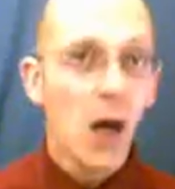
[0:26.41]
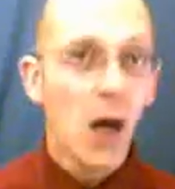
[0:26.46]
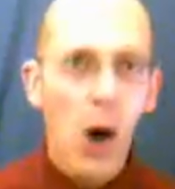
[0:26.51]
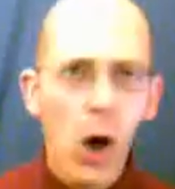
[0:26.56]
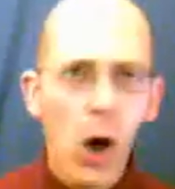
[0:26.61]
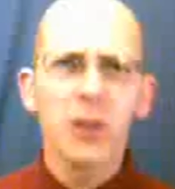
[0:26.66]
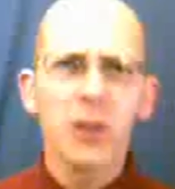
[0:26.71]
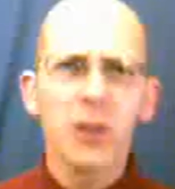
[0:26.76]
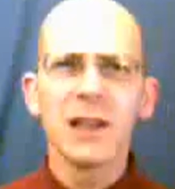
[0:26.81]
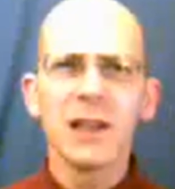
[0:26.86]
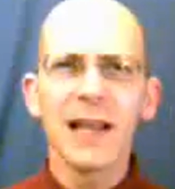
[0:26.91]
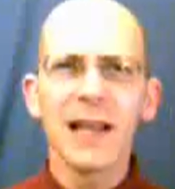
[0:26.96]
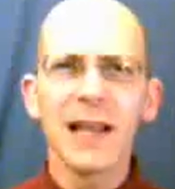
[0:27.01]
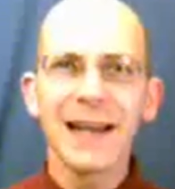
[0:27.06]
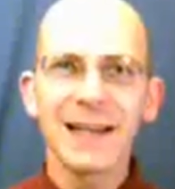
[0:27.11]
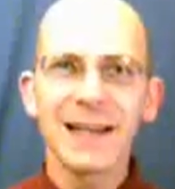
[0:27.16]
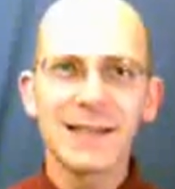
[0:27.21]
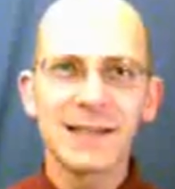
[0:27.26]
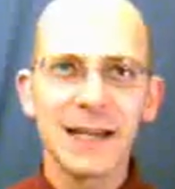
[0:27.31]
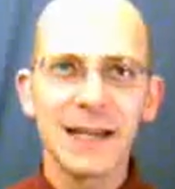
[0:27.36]
All the
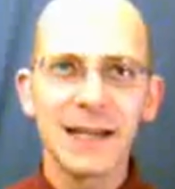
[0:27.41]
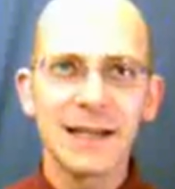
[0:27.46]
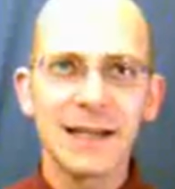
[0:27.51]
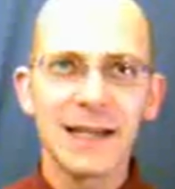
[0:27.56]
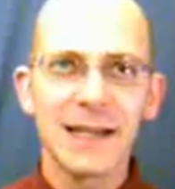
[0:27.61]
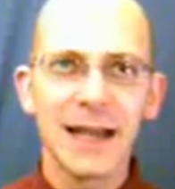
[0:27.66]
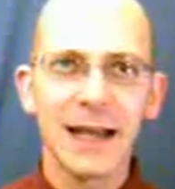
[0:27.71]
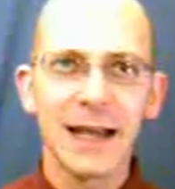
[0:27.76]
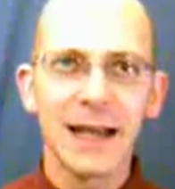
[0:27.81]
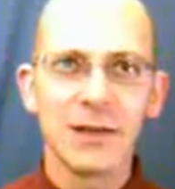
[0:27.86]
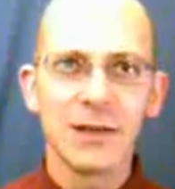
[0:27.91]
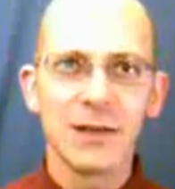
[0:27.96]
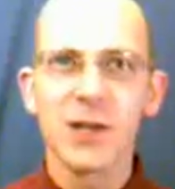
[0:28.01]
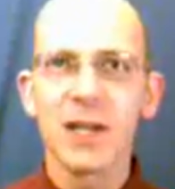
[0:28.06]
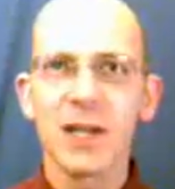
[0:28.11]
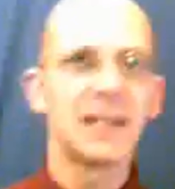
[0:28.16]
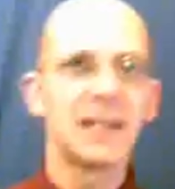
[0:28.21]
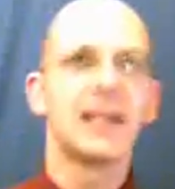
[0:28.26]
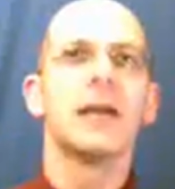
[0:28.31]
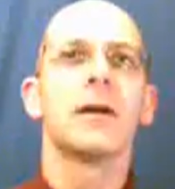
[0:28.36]
latest details. You
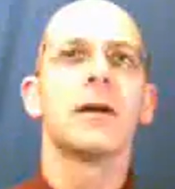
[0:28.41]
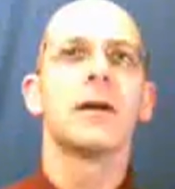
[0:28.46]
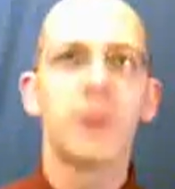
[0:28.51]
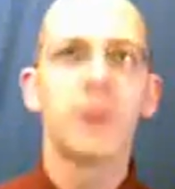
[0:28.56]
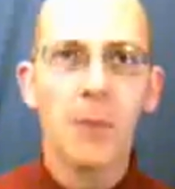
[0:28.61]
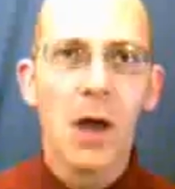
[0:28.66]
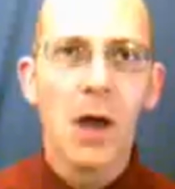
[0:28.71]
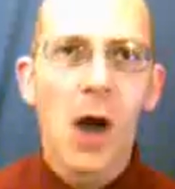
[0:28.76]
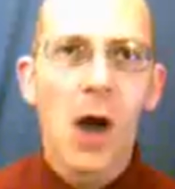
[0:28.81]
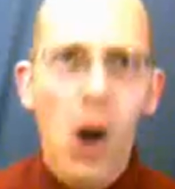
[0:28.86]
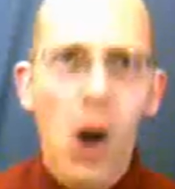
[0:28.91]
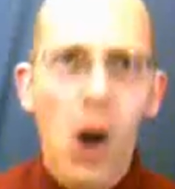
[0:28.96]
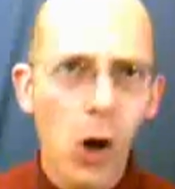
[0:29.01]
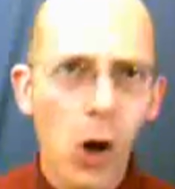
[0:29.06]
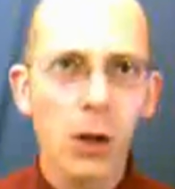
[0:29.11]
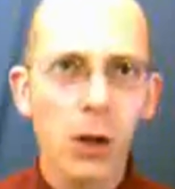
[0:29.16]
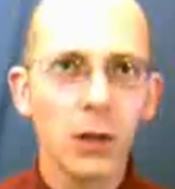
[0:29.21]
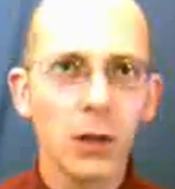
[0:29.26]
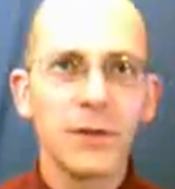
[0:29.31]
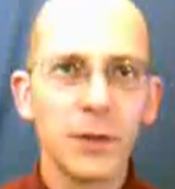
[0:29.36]
get to hear from
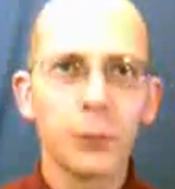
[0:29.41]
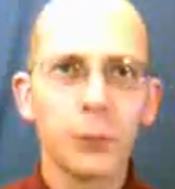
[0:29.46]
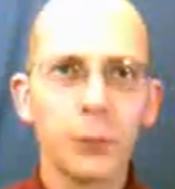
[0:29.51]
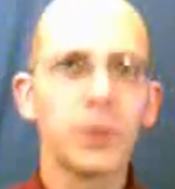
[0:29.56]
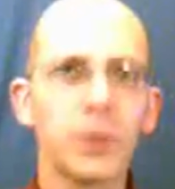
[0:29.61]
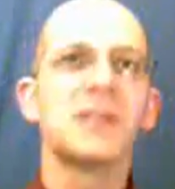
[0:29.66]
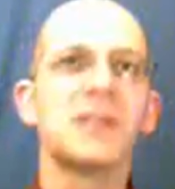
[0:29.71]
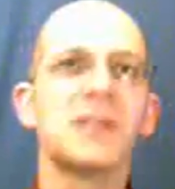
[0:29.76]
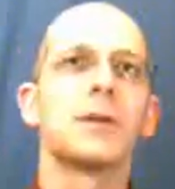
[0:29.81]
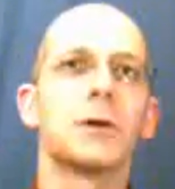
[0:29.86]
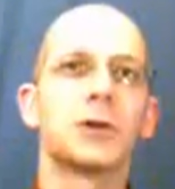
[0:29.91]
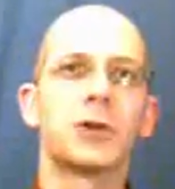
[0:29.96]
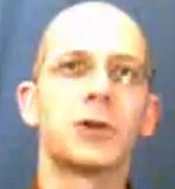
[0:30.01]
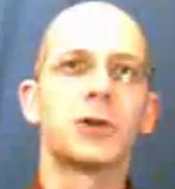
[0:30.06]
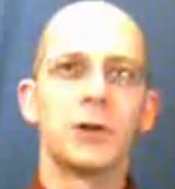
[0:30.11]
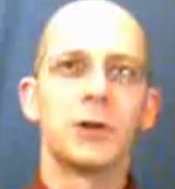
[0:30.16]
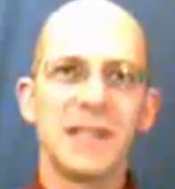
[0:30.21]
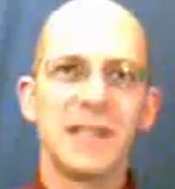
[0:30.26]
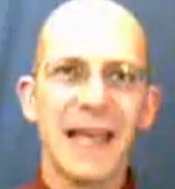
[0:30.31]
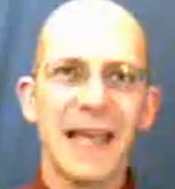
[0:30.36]
all of the
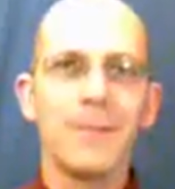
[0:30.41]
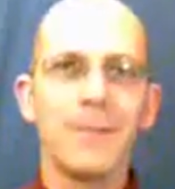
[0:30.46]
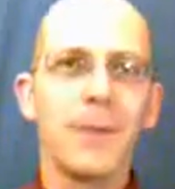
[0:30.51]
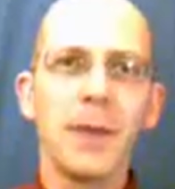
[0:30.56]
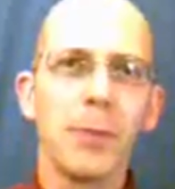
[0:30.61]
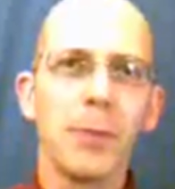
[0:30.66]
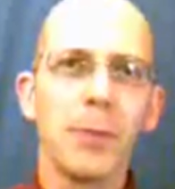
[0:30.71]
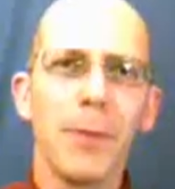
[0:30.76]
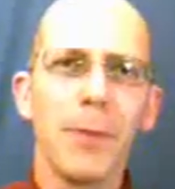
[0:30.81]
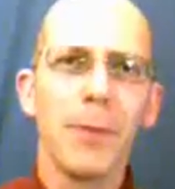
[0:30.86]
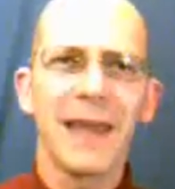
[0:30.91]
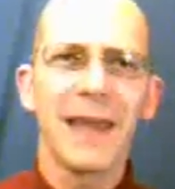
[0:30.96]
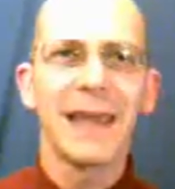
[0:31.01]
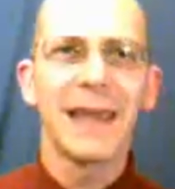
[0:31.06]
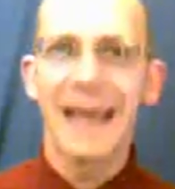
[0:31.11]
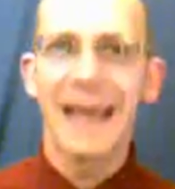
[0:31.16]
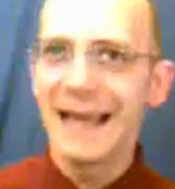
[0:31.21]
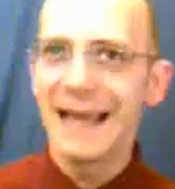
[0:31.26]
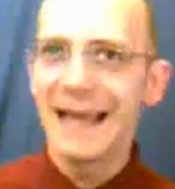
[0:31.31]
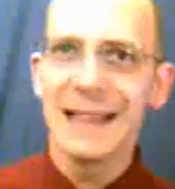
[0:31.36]
researchers and people making
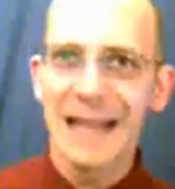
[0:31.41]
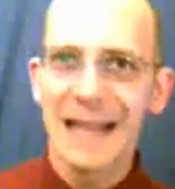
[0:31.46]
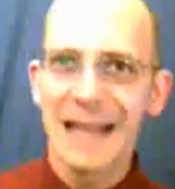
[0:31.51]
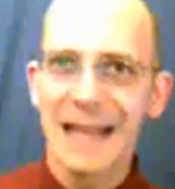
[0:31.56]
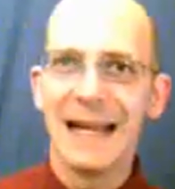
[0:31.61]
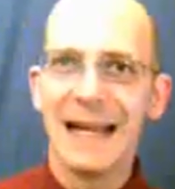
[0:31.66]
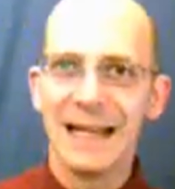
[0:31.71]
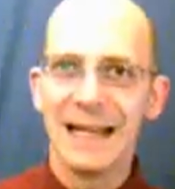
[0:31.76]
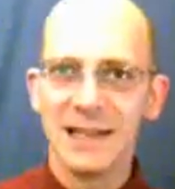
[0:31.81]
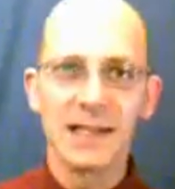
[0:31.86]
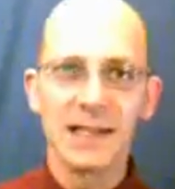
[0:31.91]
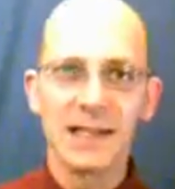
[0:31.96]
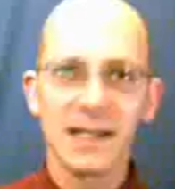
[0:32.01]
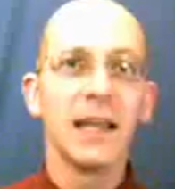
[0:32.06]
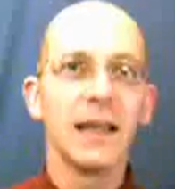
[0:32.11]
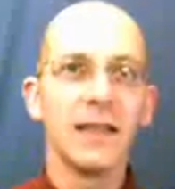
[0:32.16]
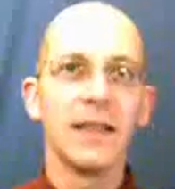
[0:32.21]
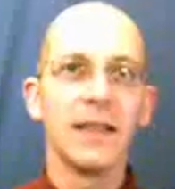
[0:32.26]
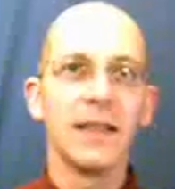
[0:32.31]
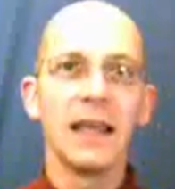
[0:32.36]
headlines
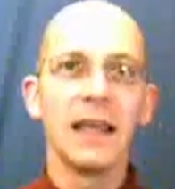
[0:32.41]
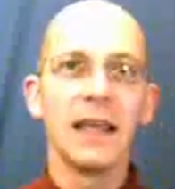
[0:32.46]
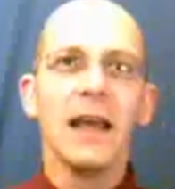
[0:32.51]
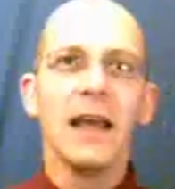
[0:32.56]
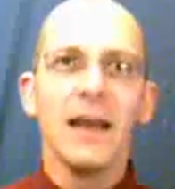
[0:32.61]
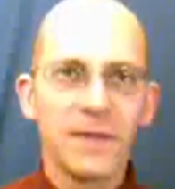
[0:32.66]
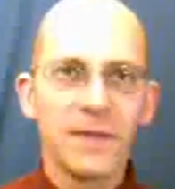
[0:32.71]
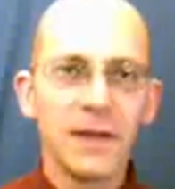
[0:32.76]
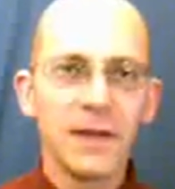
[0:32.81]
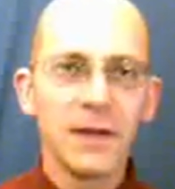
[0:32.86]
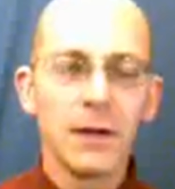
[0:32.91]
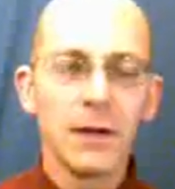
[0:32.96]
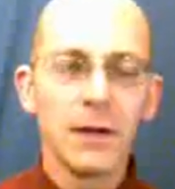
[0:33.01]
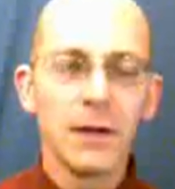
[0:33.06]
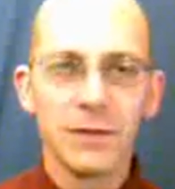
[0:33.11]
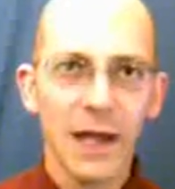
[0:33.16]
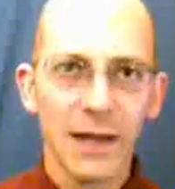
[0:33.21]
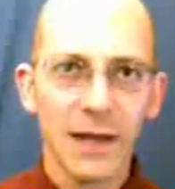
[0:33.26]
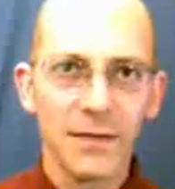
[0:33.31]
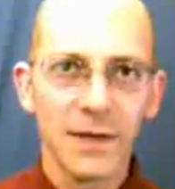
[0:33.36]
in the field
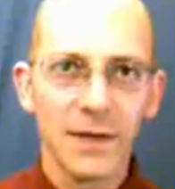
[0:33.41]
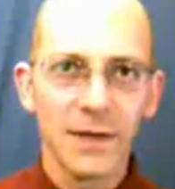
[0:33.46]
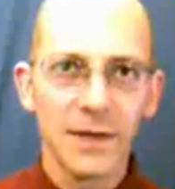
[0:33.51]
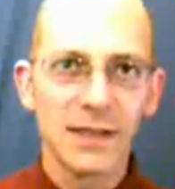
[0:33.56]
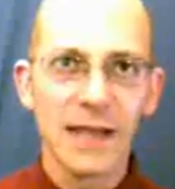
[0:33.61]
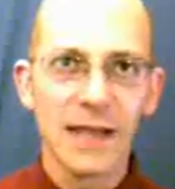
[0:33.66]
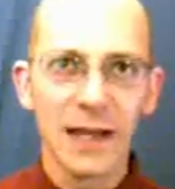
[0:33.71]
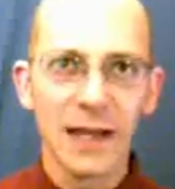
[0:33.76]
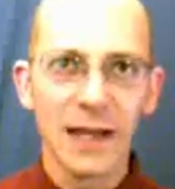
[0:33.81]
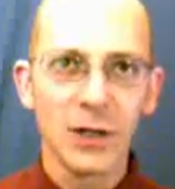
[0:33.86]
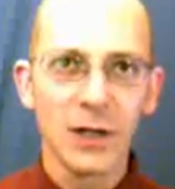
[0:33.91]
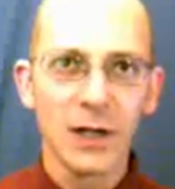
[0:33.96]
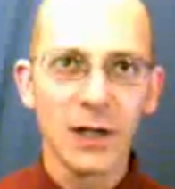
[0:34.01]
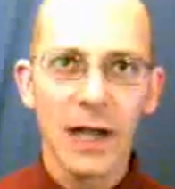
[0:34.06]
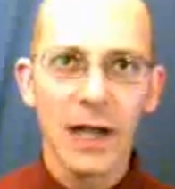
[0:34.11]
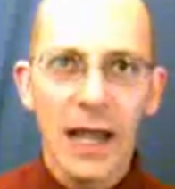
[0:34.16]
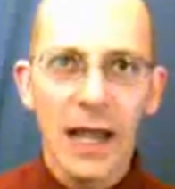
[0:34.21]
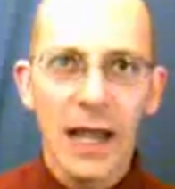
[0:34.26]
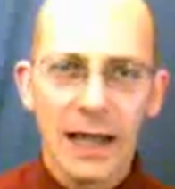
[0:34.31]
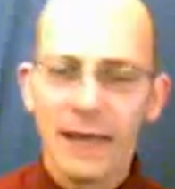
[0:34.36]
of life extension.